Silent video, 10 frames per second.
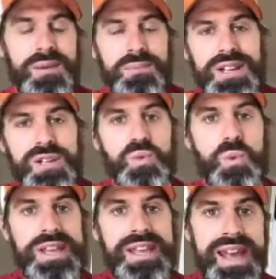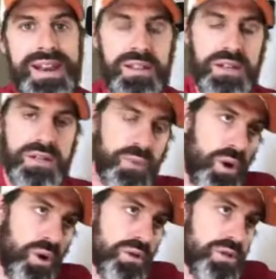because when we get in these
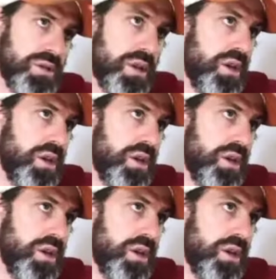modes,